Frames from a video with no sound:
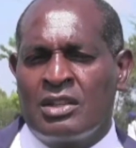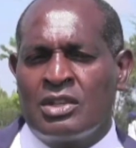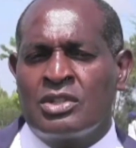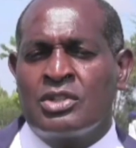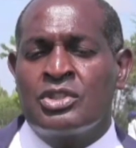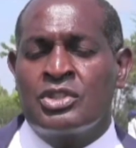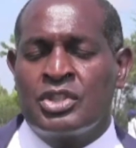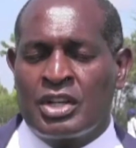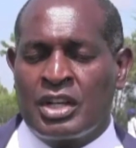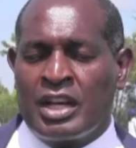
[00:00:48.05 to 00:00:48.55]

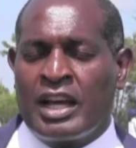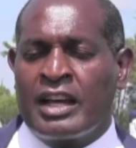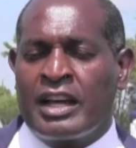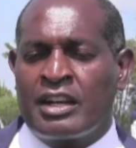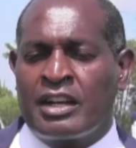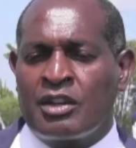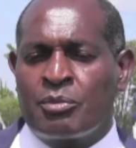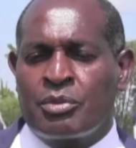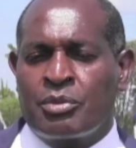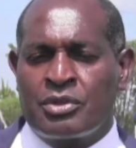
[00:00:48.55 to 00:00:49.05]
the teaching
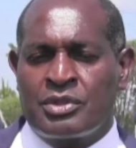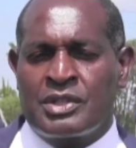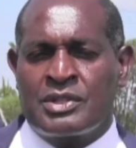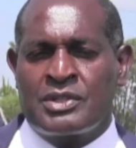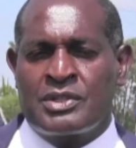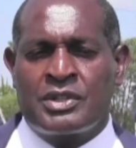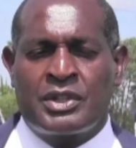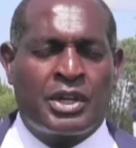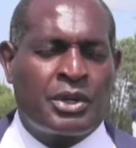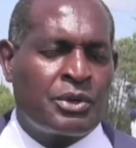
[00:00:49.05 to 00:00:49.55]
learning
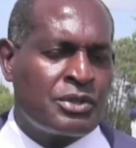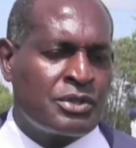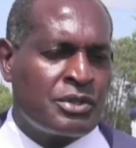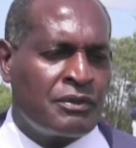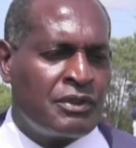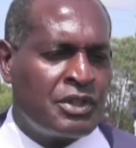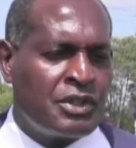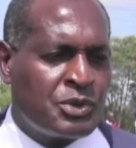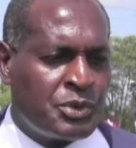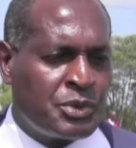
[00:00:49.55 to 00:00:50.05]
process in the
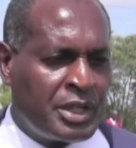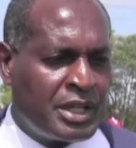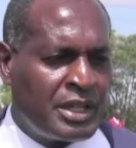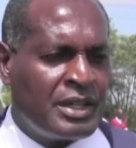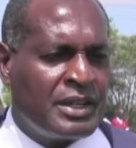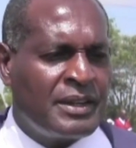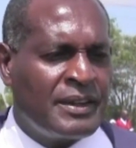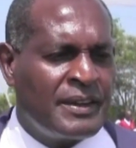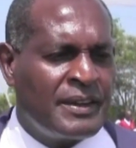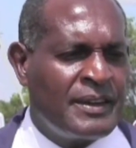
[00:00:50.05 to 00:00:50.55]
course of this
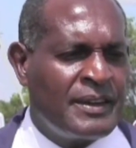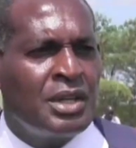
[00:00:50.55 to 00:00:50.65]
week.